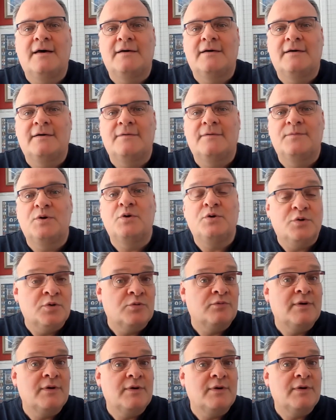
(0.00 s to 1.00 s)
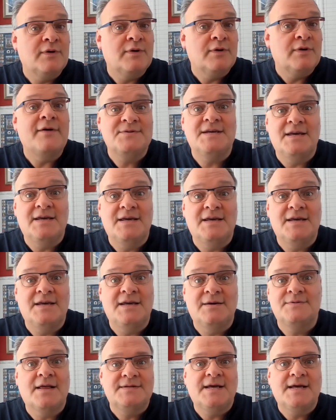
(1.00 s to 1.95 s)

your RevOps team.